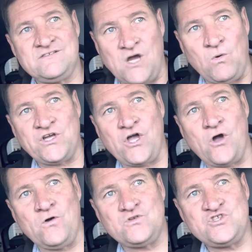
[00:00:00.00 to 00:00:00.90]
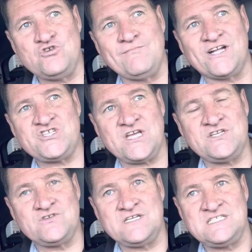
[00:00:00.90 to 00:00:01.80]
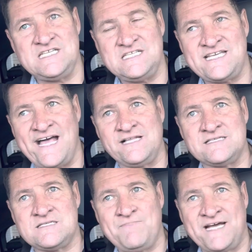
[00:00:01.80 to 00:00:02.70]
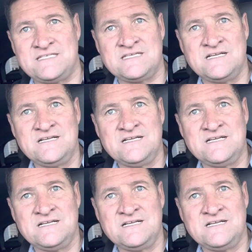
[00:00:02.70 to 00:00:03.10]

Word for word: Don't want to go too much into the details, but